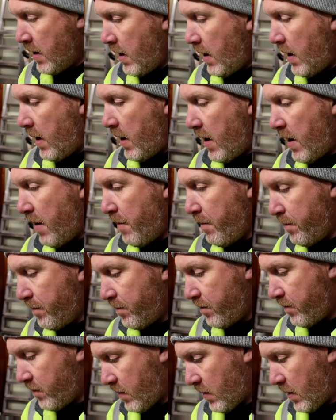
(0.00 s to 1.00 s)
A
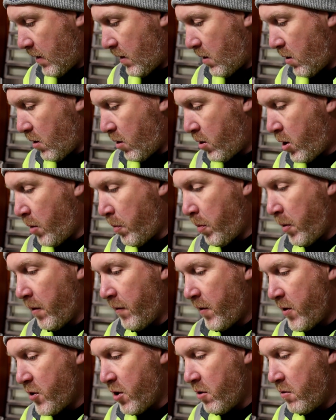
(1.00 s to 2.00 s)
couple of
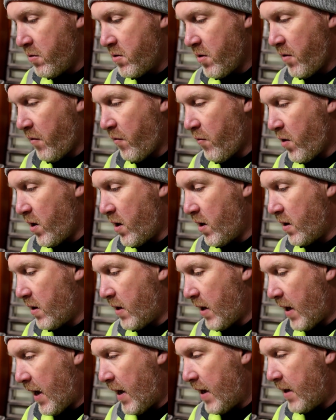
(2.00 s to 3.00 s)
issues have read
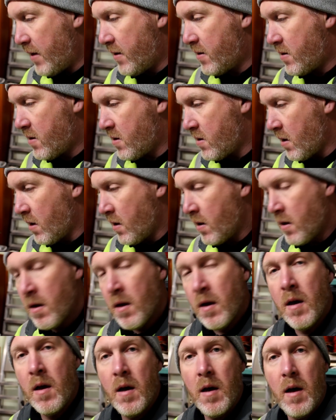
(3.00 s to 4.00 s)
the heads,
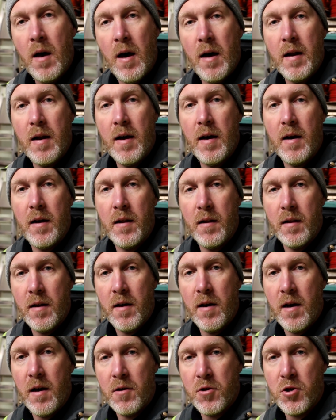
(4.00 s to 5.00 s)
and
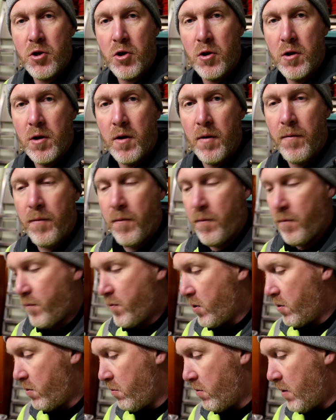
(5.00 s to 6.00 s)
I'll show you
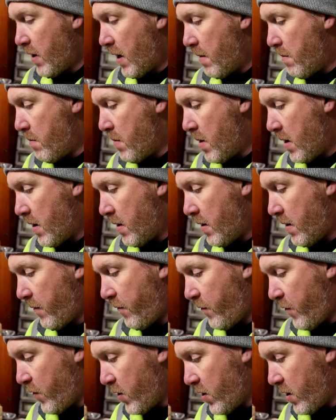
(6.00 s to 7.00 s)
through them
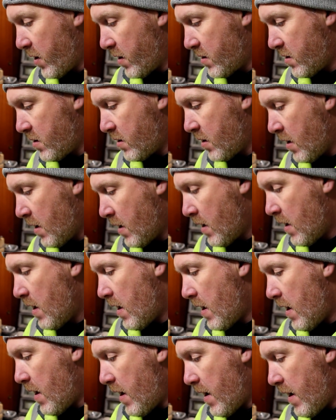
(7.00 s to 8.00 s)
first.
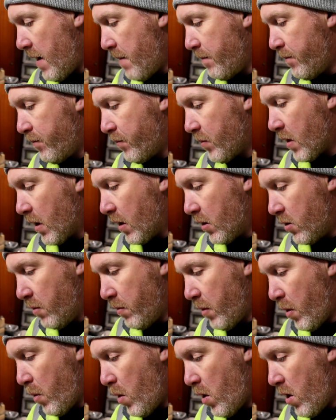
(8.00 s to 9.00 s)

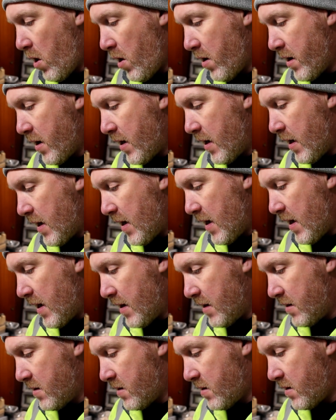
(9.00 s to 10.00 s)
Number one
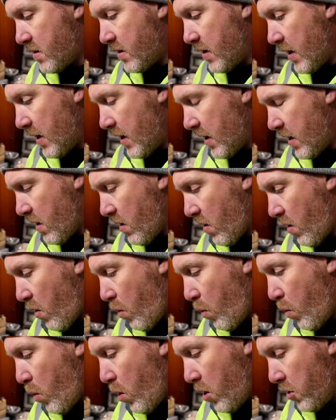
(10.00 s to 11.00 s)
is the
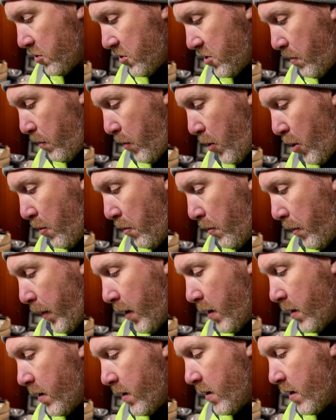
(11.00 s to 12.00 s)
water pump
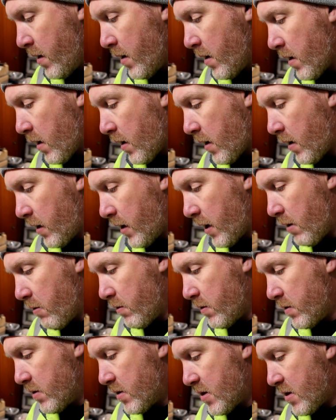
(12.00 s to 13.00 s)

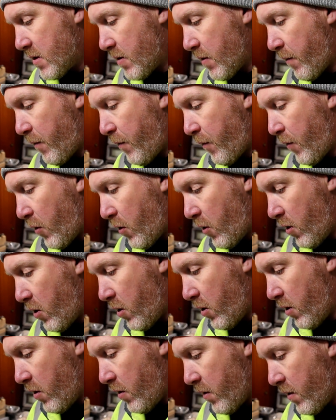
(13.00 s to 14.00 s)
clearance
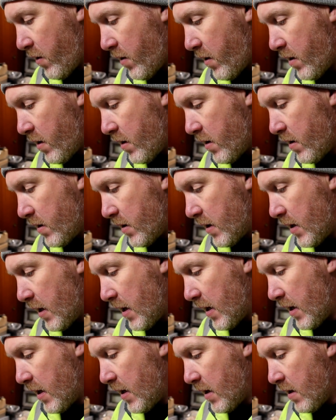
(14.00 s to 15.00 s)
for
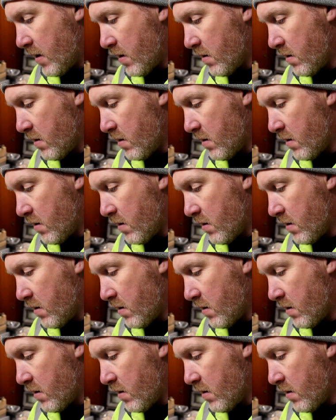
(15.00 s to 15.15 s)
the